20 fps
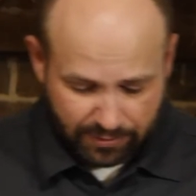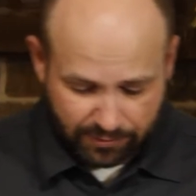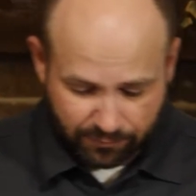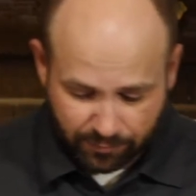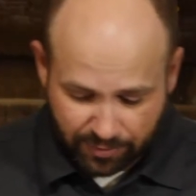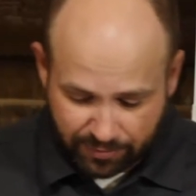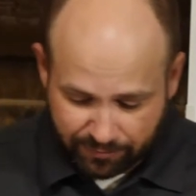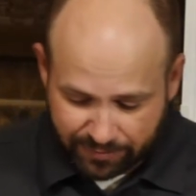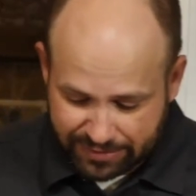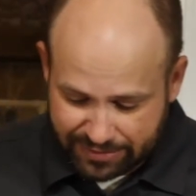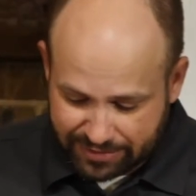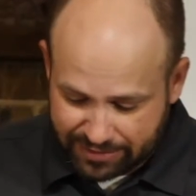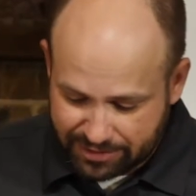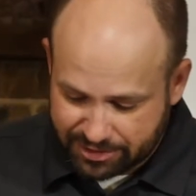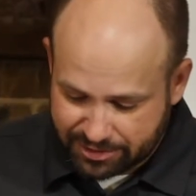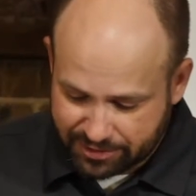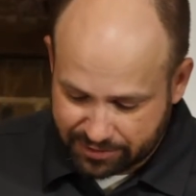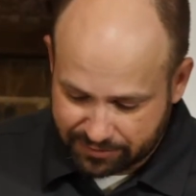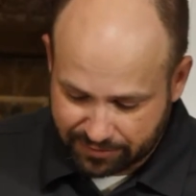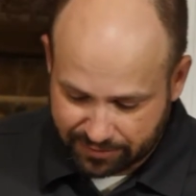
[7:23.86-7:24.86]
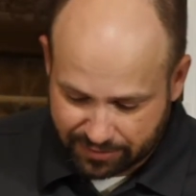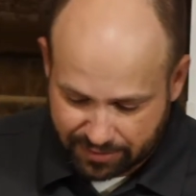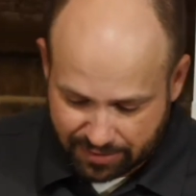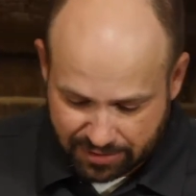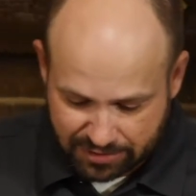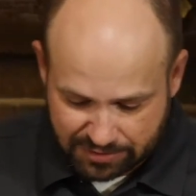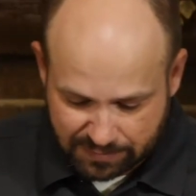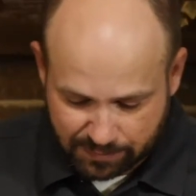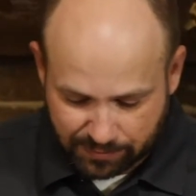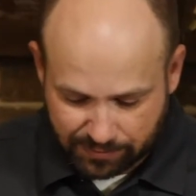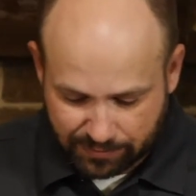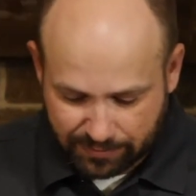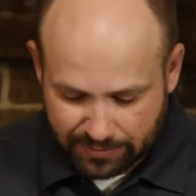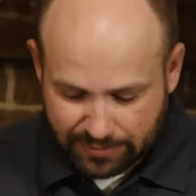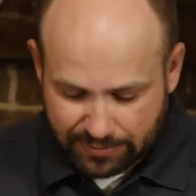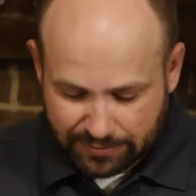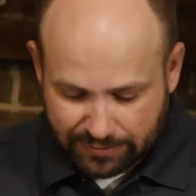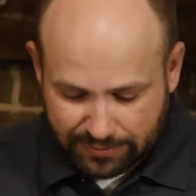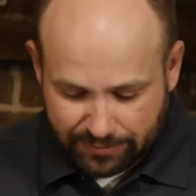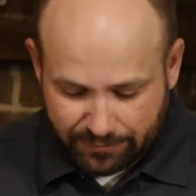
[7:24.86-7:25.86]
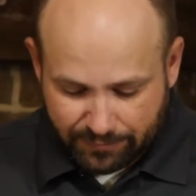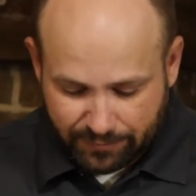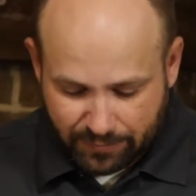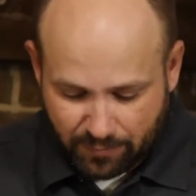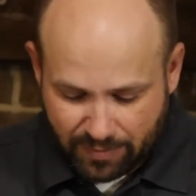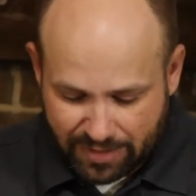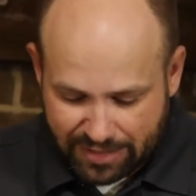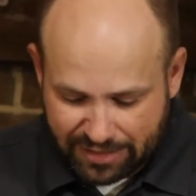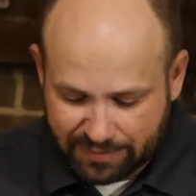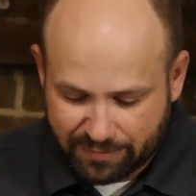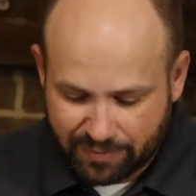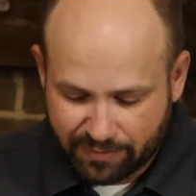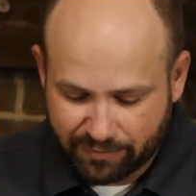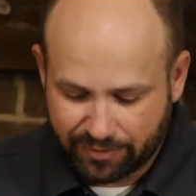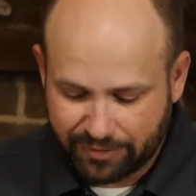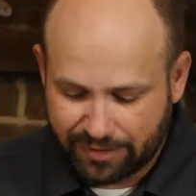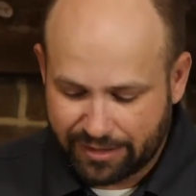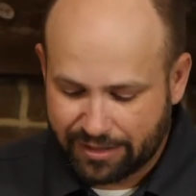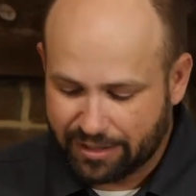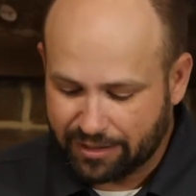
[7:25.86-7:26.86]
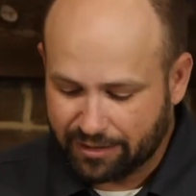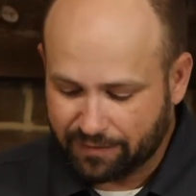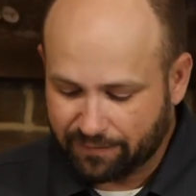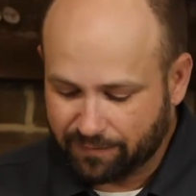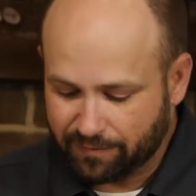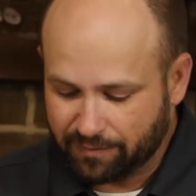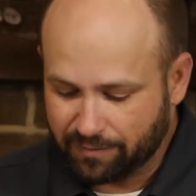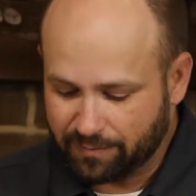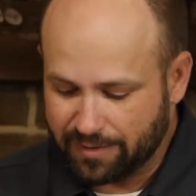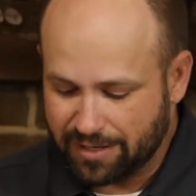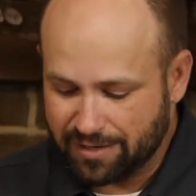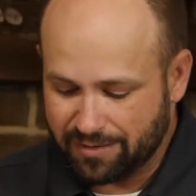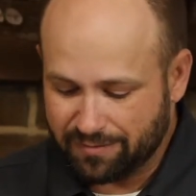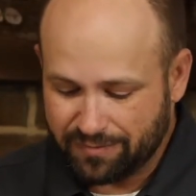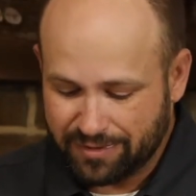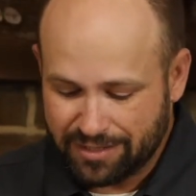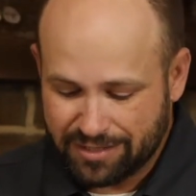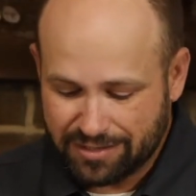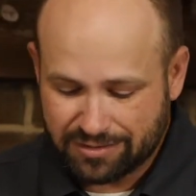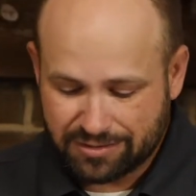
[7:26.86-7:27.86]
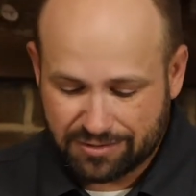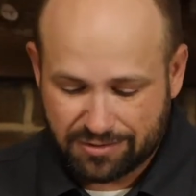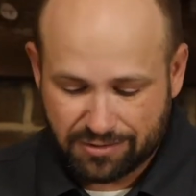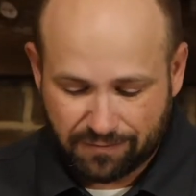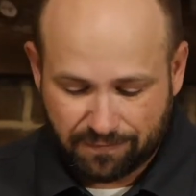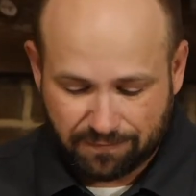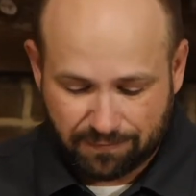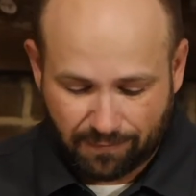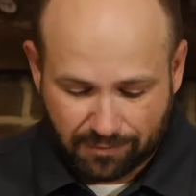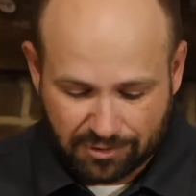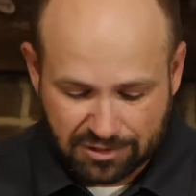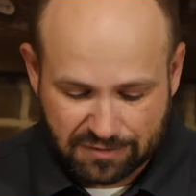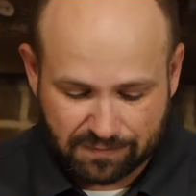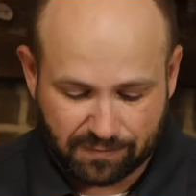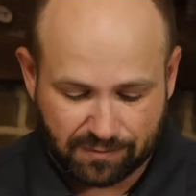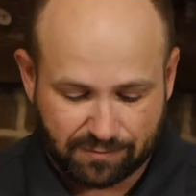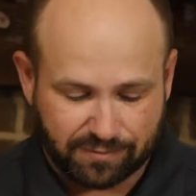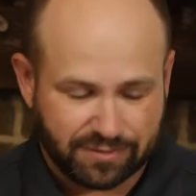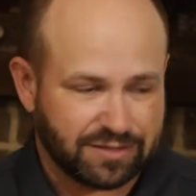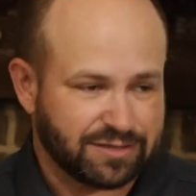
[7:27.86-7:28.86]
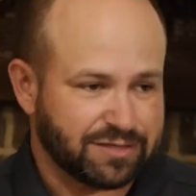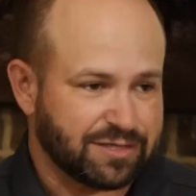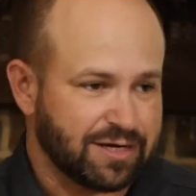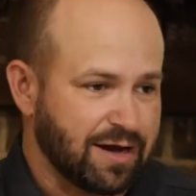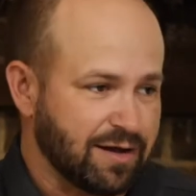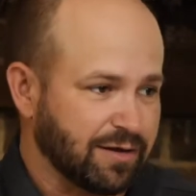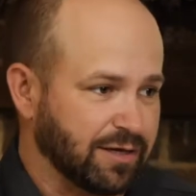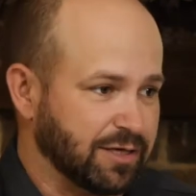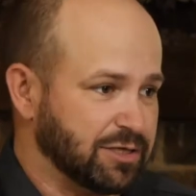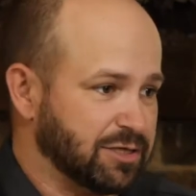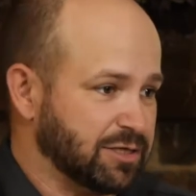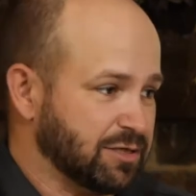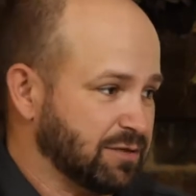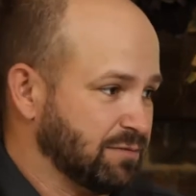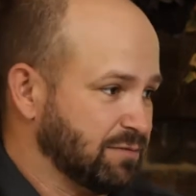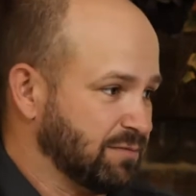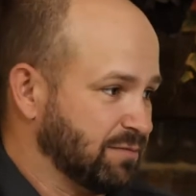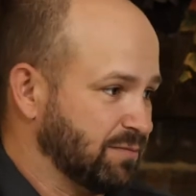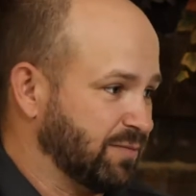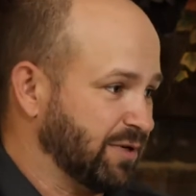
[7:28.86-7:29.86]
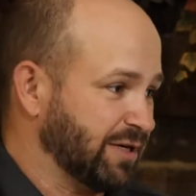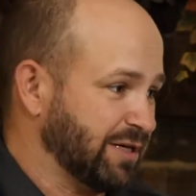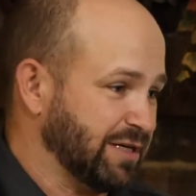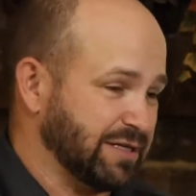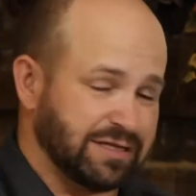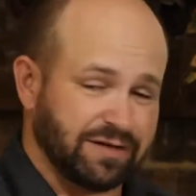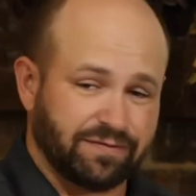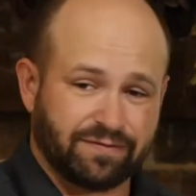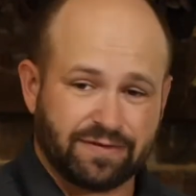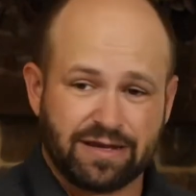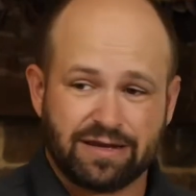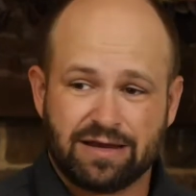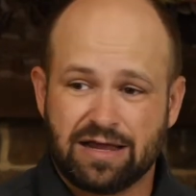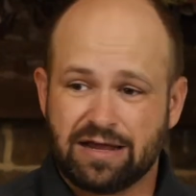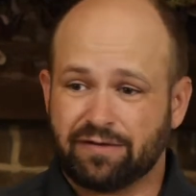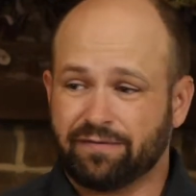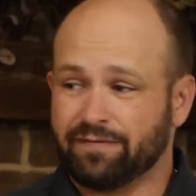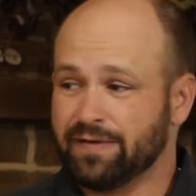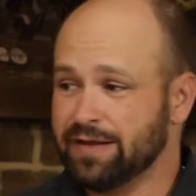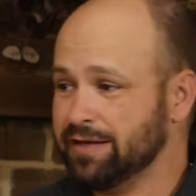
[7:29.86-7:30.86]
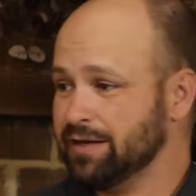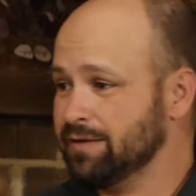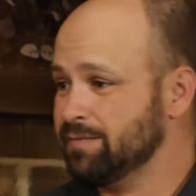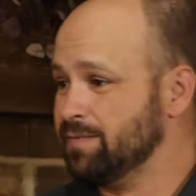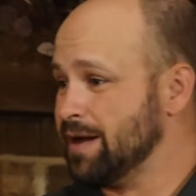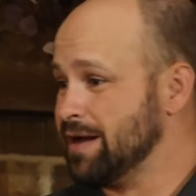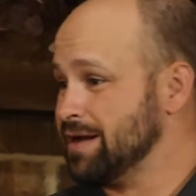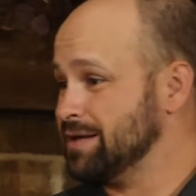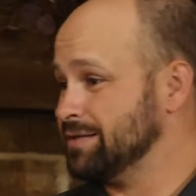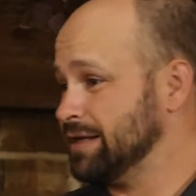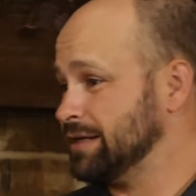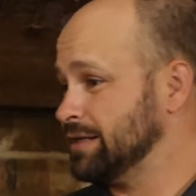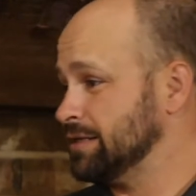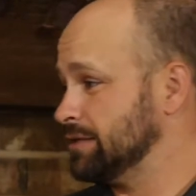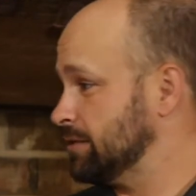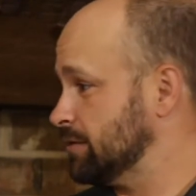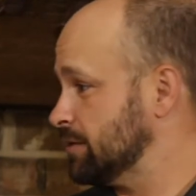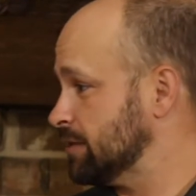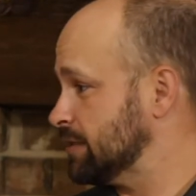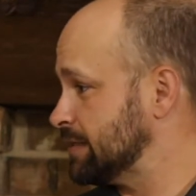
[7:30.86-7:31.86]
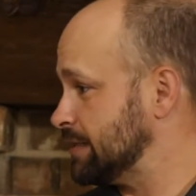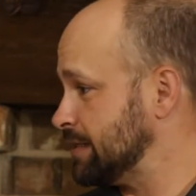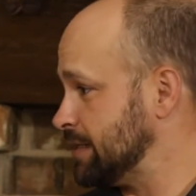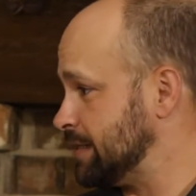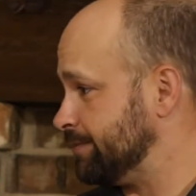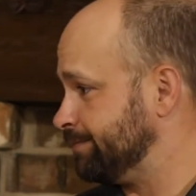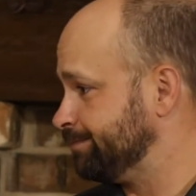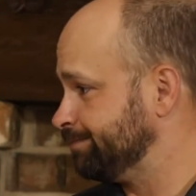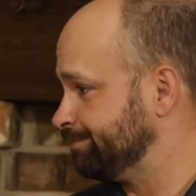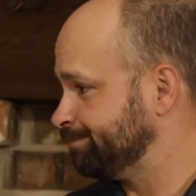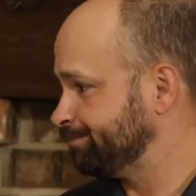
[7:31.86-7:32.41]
When we did share the gospel, we had to be really careful about being too forceful with a challenge because if they got offended by it, they could turn us in.